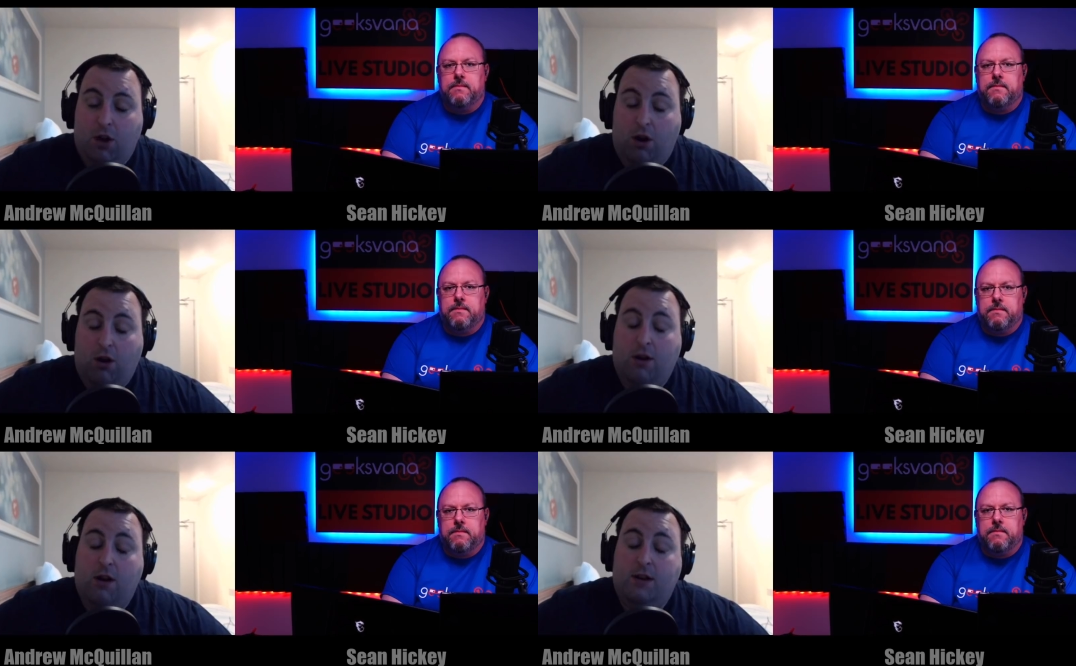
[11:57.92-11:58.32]

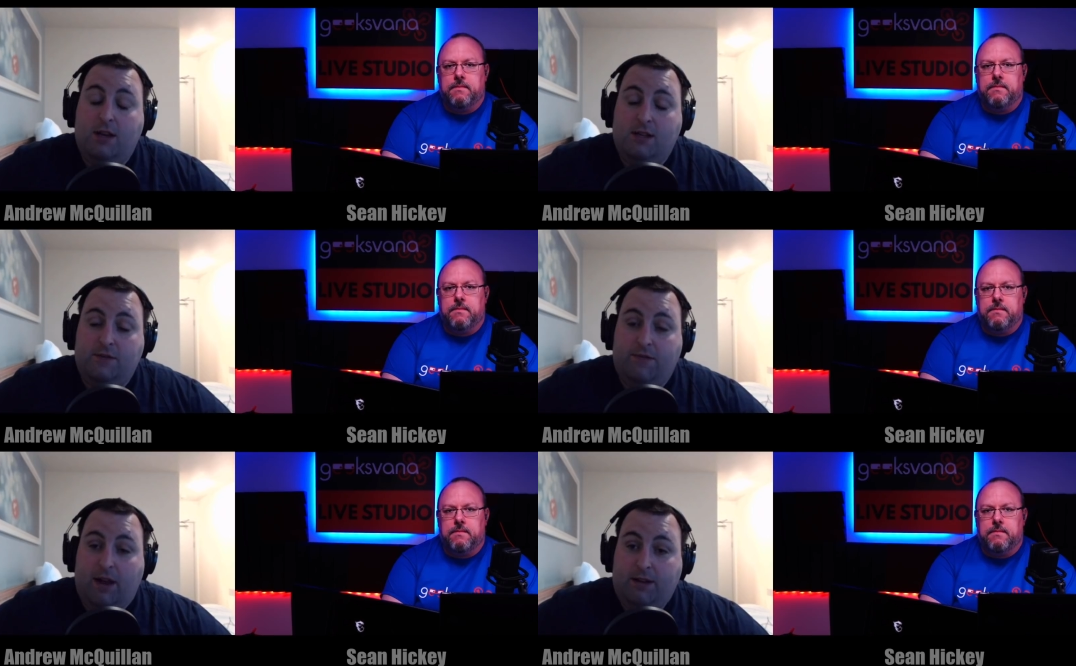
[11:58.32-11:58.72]
Speaker 1: are at a
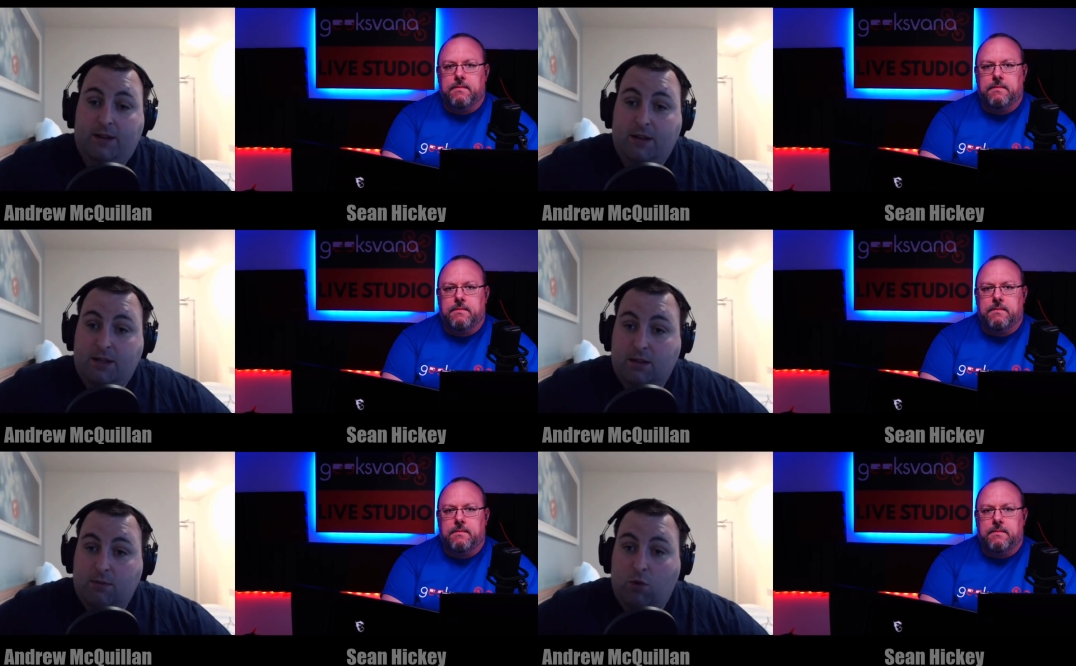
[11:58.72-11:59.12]

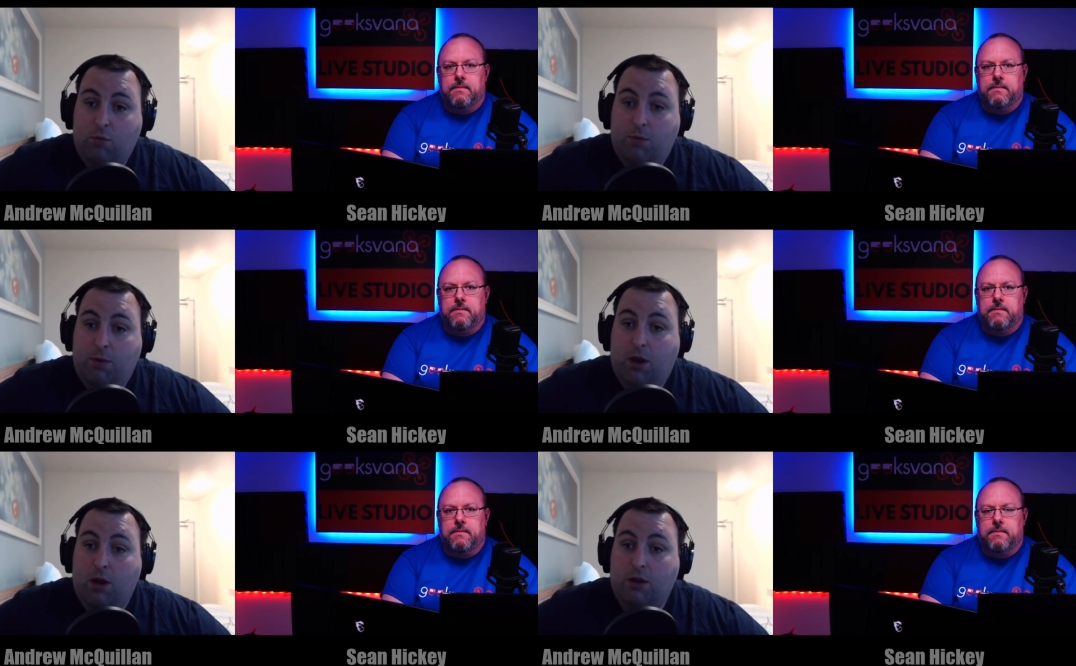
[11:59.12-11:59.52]
disadvantage at the
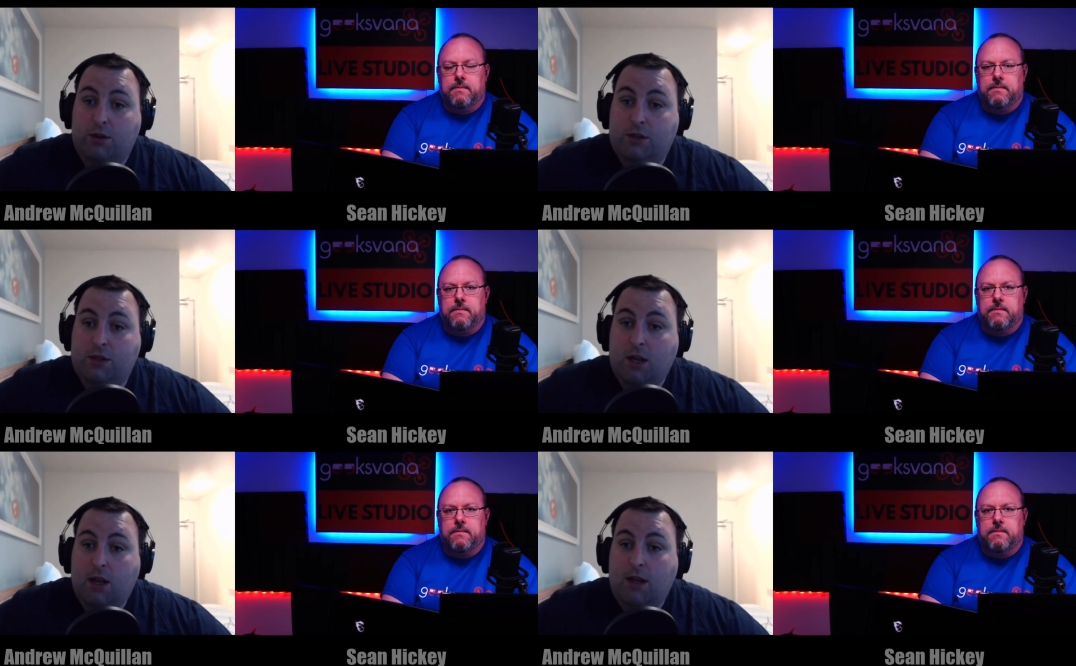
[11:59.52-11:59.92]
moment
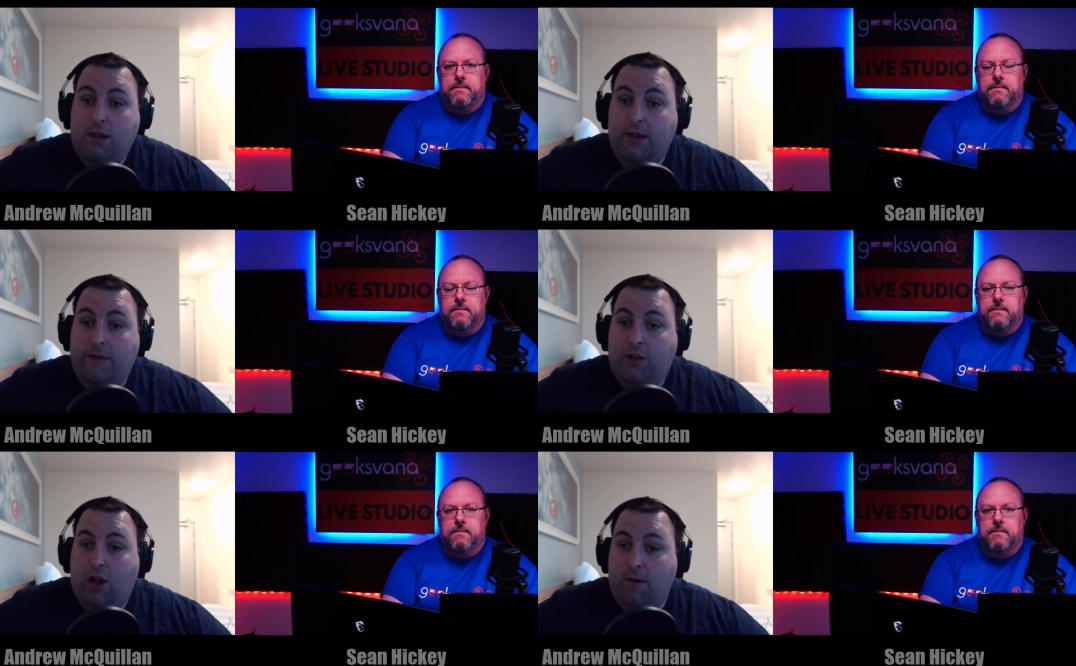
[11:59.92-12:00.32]
because
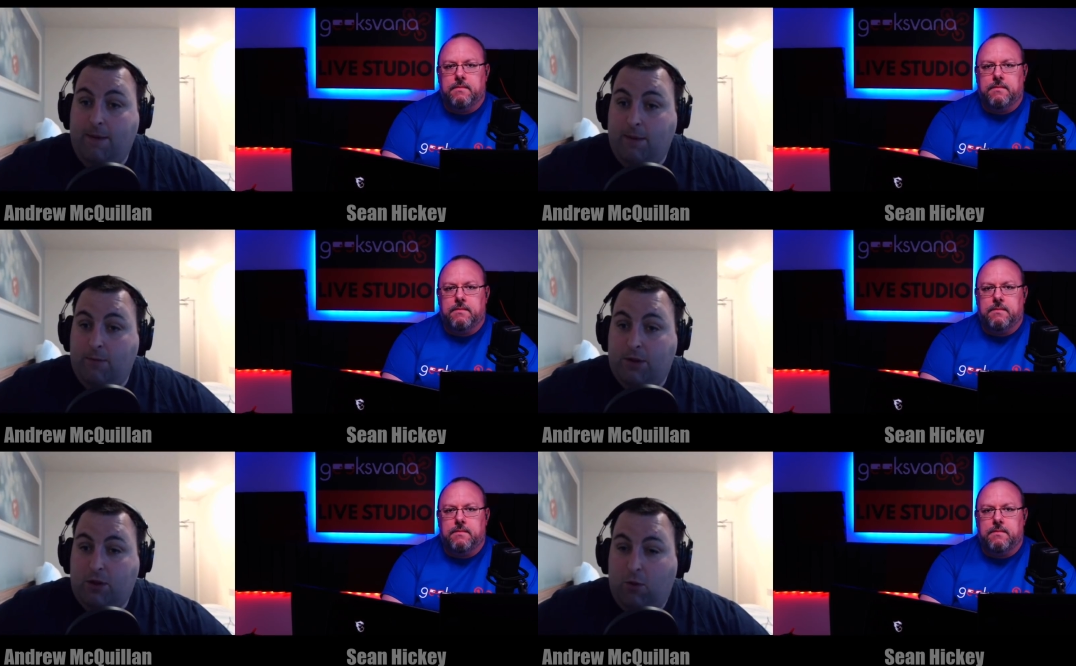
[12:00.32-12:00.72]
they've come
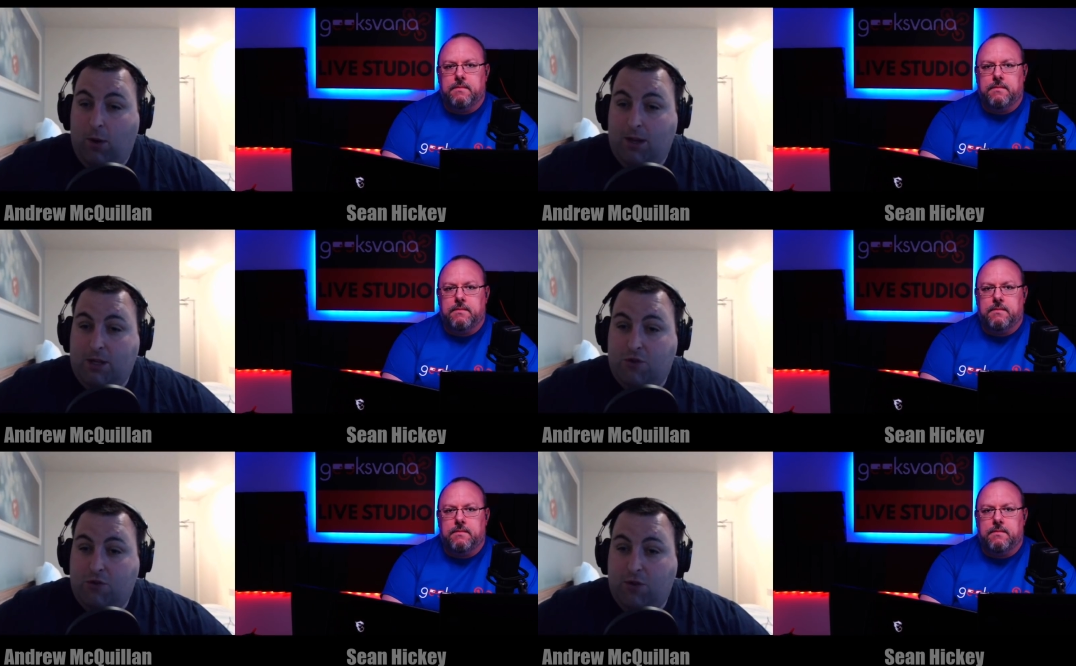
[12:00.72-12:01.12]
in with
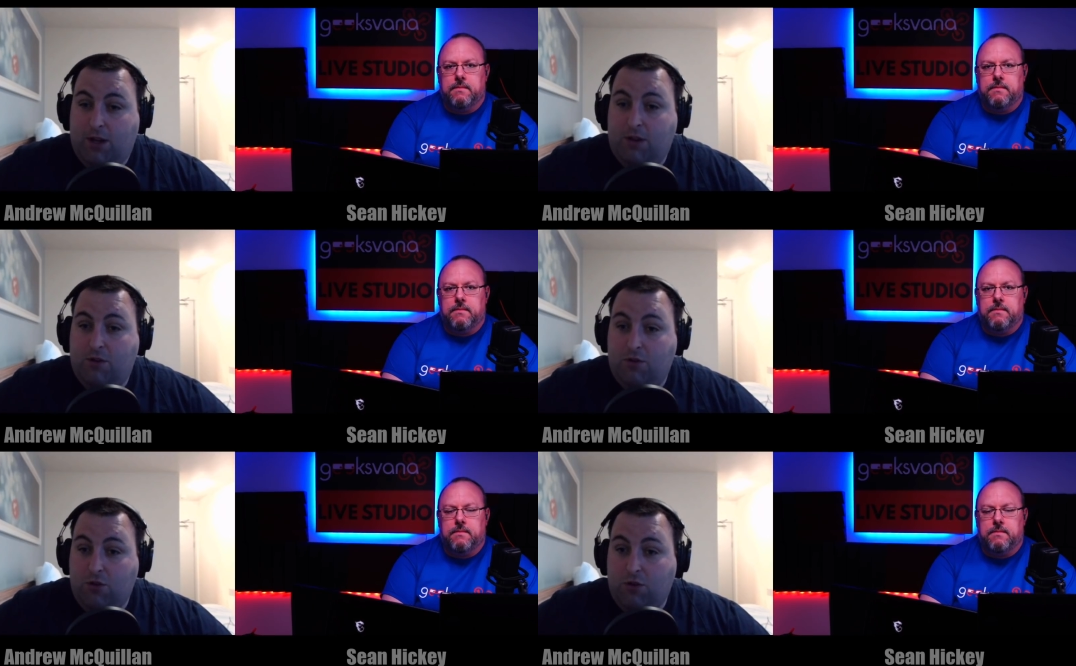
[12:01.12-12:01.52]
quite
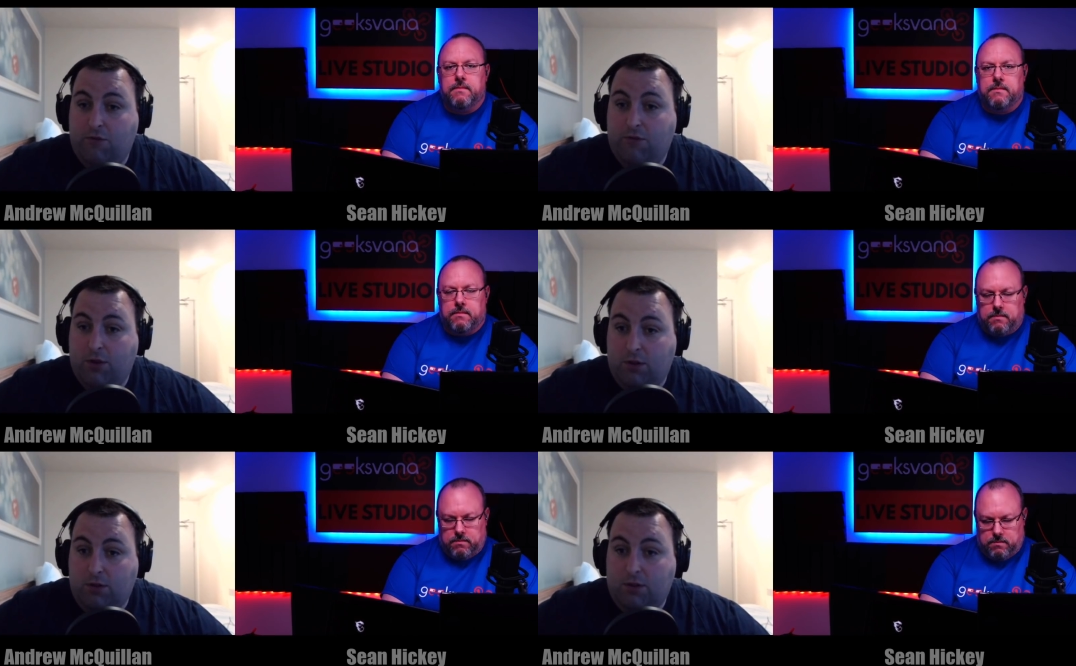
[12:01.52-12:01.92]
stricter new
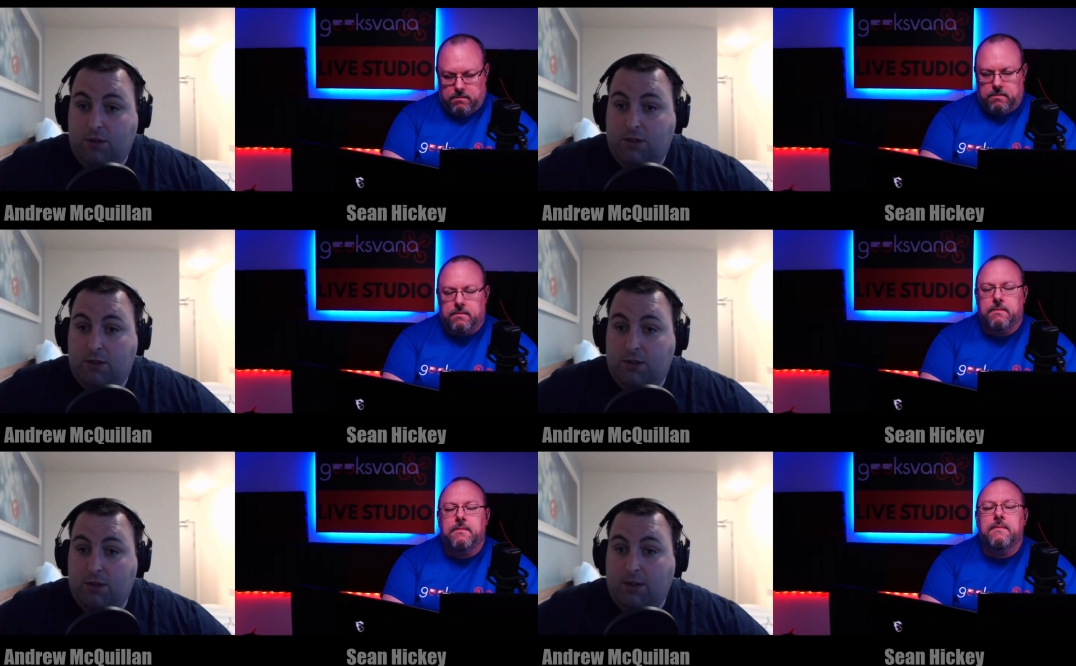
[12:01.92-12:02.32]

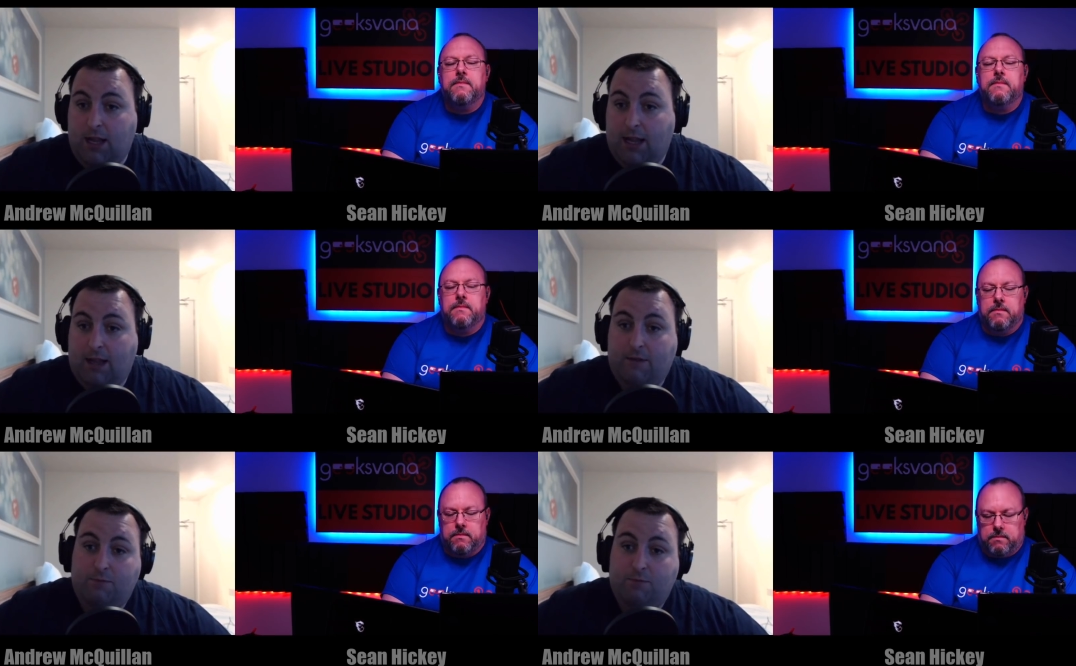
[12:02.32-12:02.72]
rules,
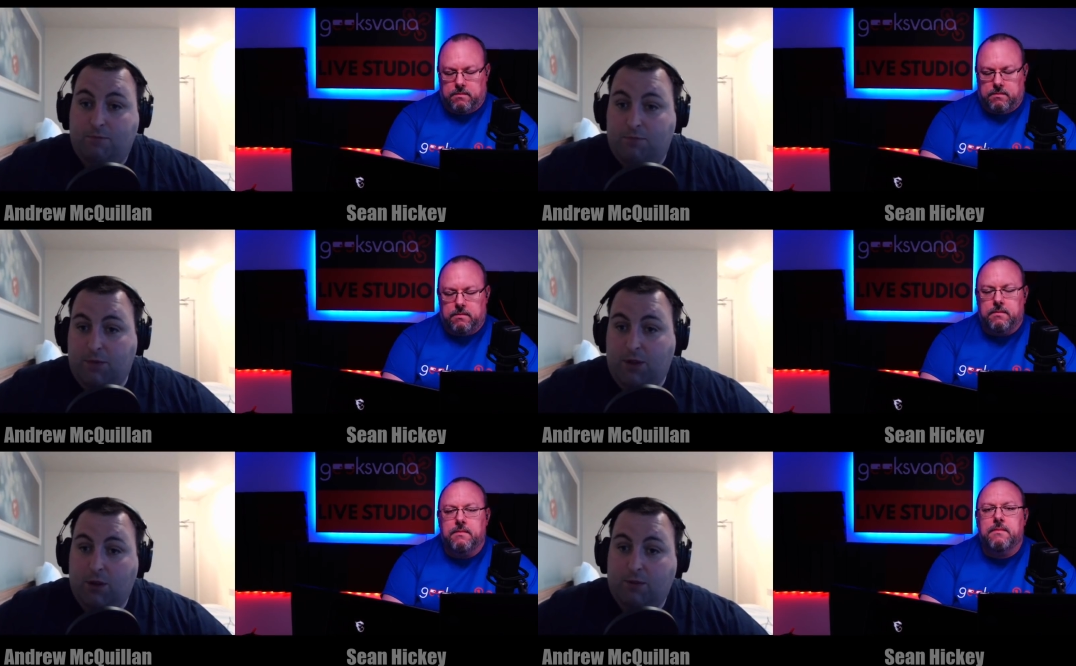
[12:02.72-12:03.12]
like,
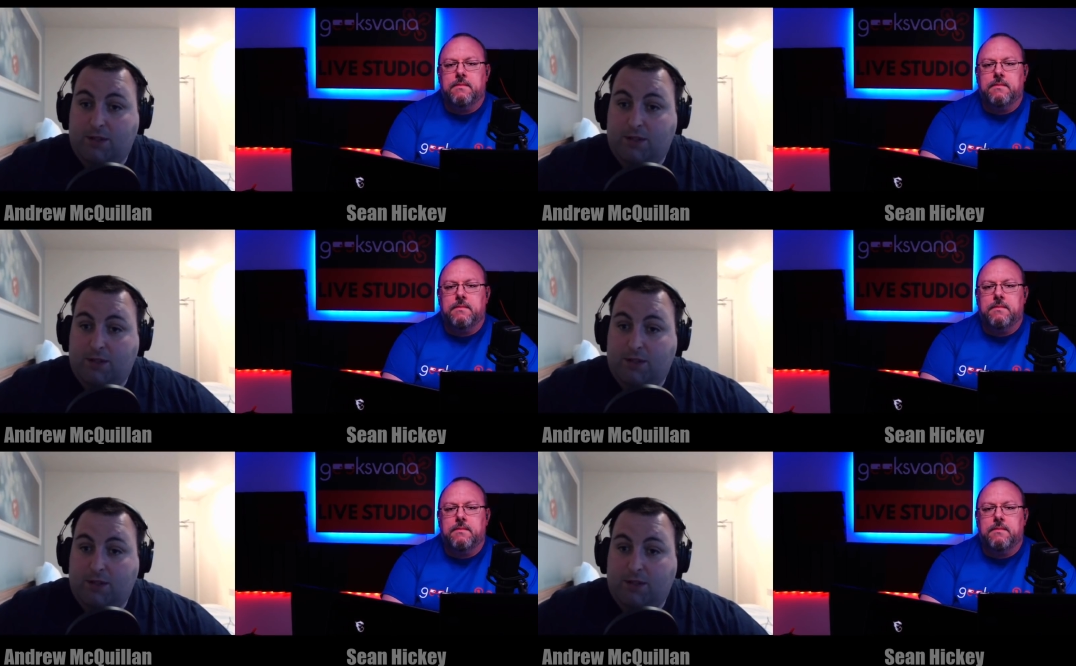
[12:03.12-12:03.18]
you know,